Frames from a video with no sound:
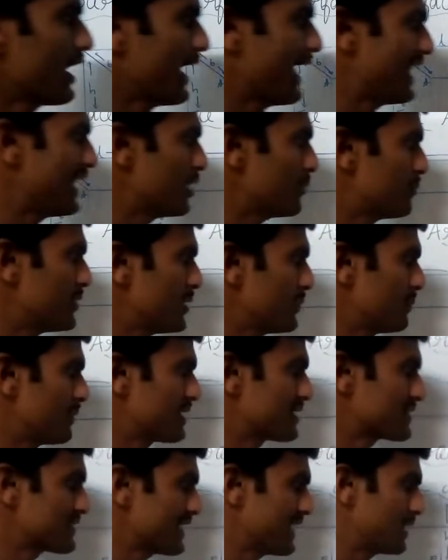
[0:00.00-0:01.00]
LB
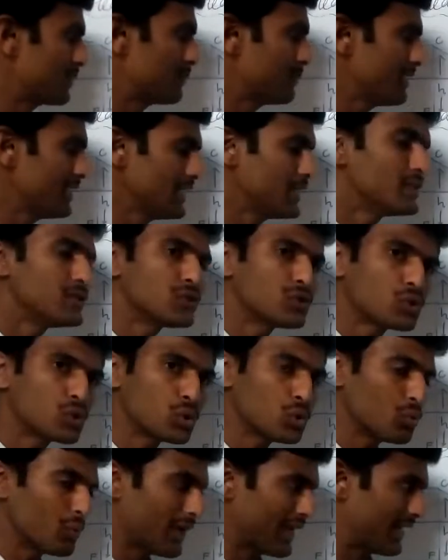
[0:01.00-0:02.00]
plus LB,
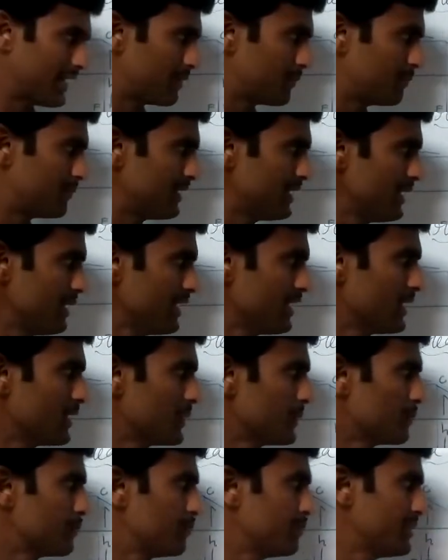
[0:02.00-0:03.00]
2LB.
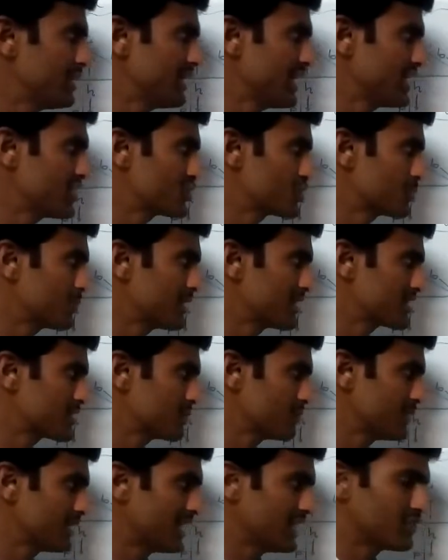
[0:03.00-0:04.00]
BH plus
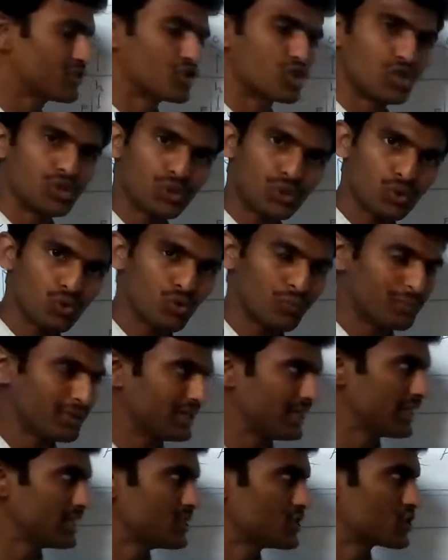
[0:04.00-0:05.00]
BH,
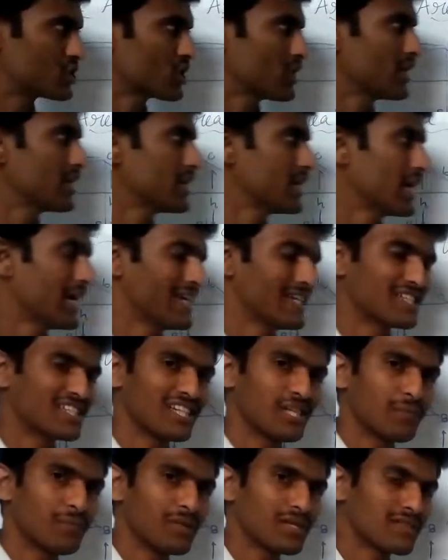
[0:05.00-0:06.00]
2BH.
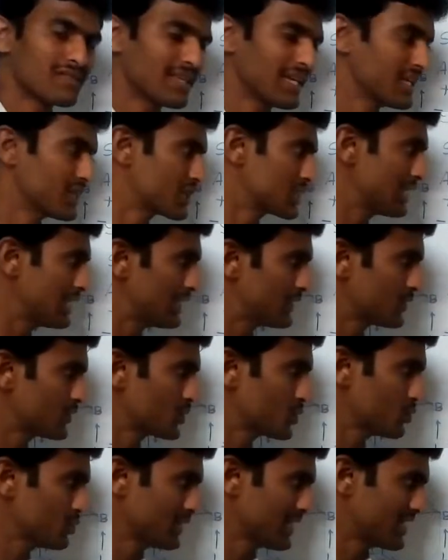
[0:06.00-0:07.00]
HL plus HL,
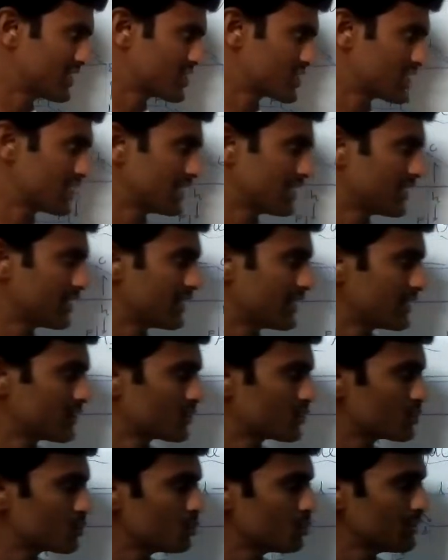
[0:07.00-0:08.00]
2HL, where
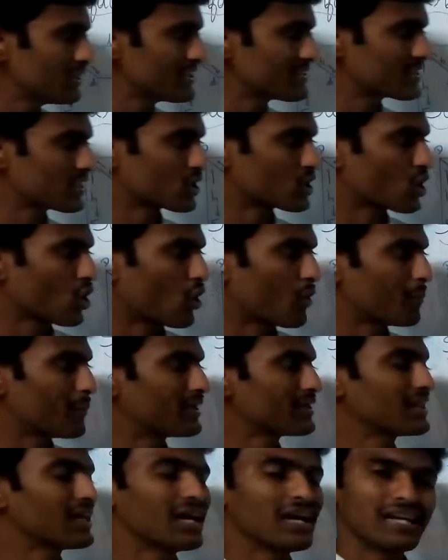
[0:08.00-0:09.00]
2 is a common,
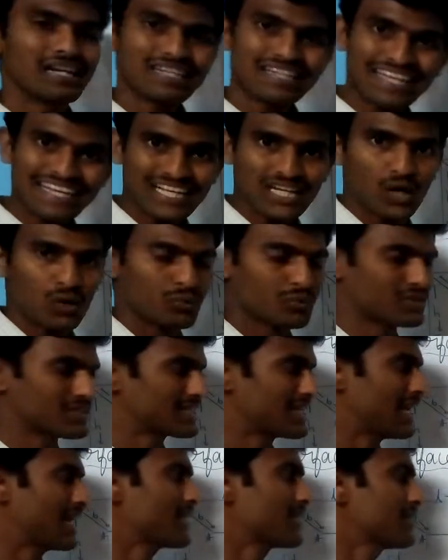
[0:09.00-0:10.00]
take
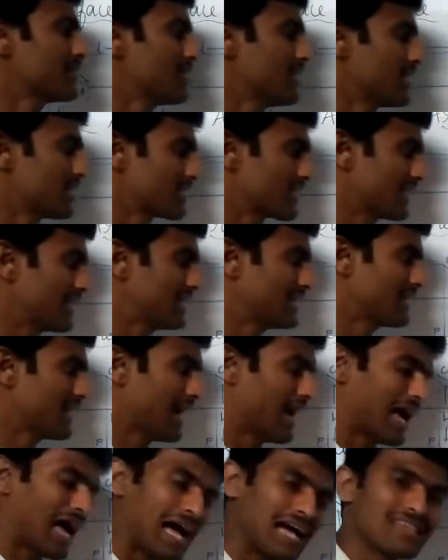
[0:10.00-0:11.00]
outside, write
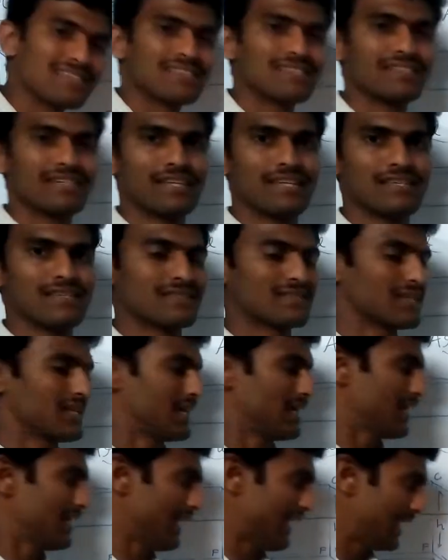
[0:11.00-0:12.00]
as it is
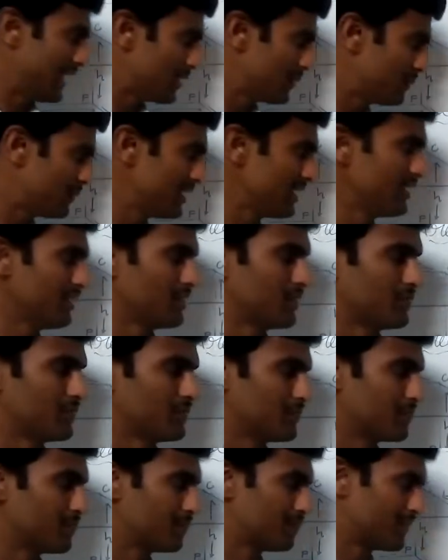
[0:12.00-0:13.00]
LB
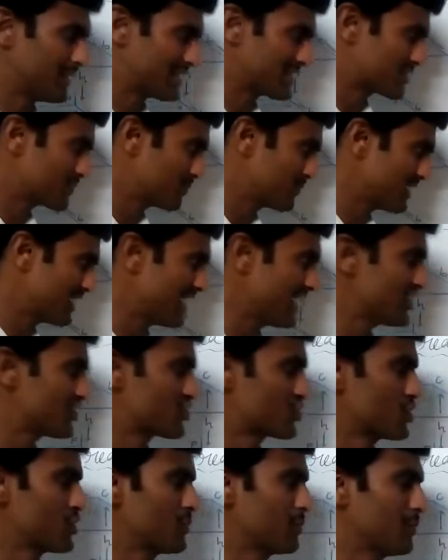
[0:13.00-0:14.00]
plus BH
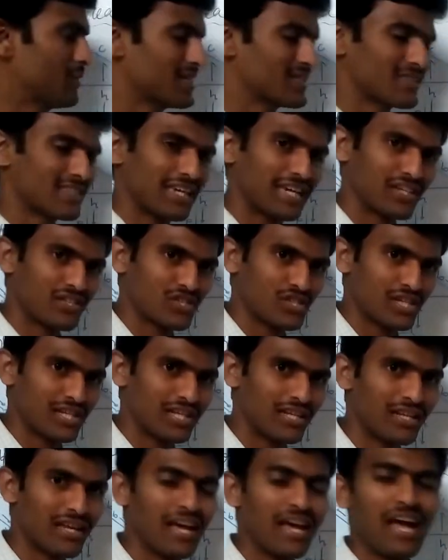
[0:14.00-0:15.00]
plus
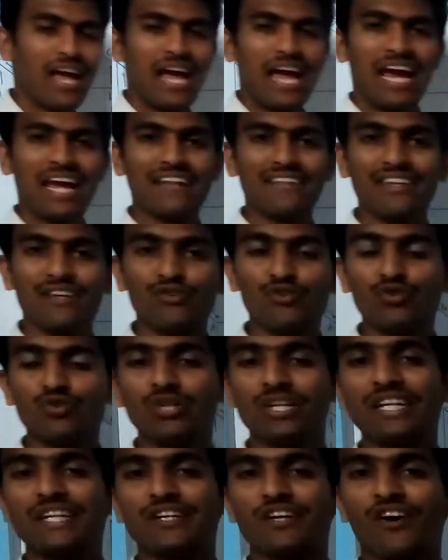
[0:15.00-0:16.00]
HL and the
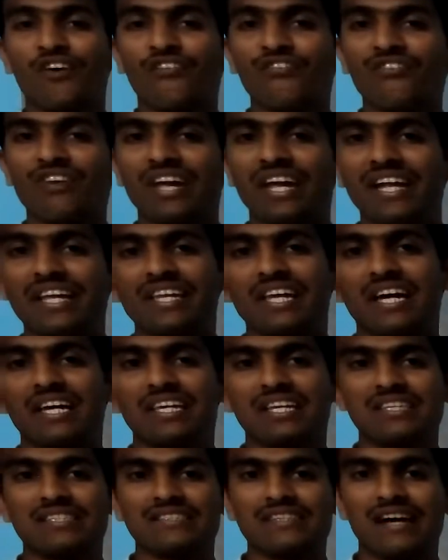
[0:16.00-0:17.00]
unit of area
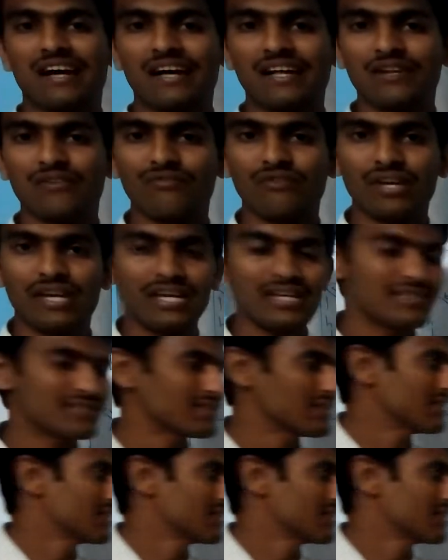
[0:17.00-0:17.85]
is always